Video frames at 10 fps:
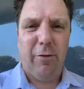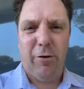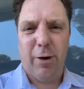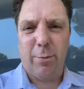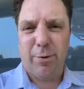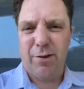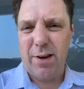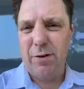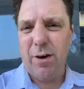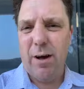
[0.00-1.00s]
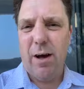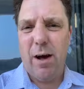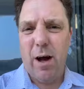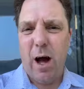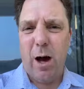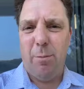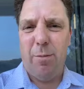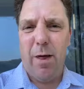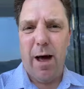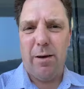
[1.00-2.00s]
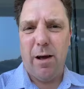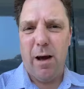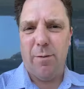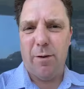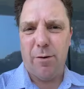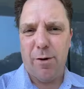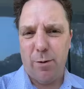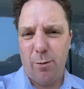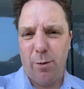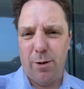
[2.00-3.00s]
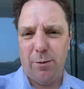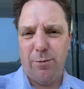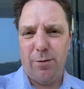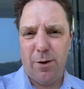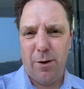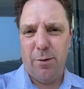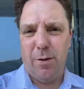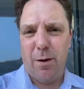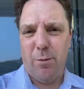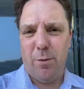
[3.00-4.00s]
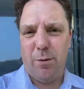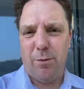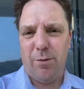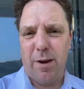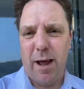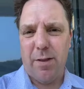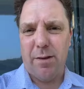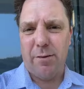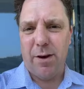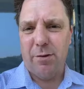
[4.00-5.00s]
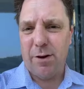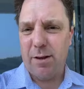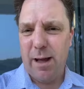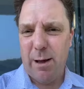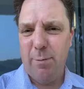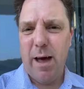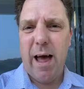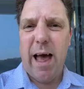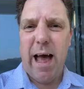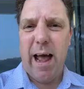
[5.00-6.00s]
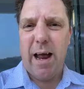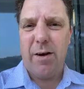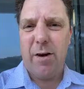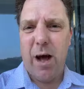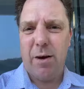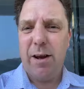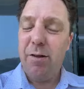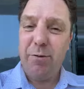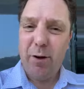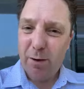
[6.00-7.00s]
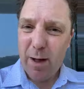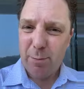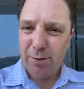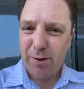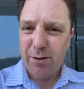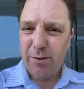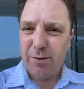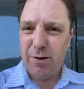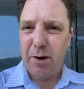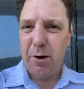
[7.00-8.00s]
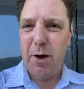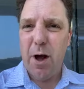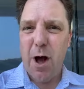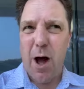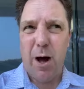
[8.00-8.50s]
There's usually a procedure that the contract will follow that will set out the retention claim, and you need to follow that procedure. So